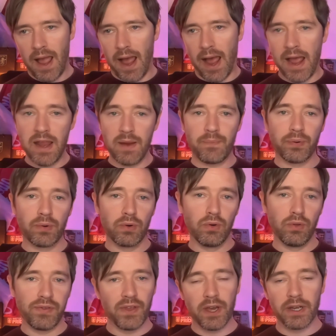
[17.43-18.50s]
April
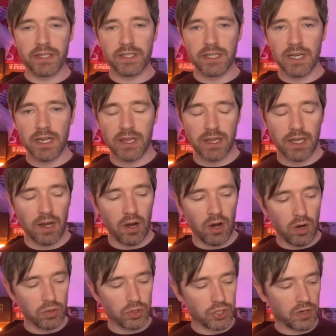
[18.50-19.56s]
30th at
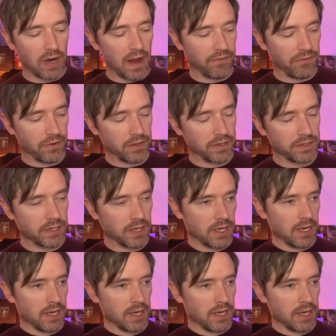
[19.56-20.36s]
Old Trafford,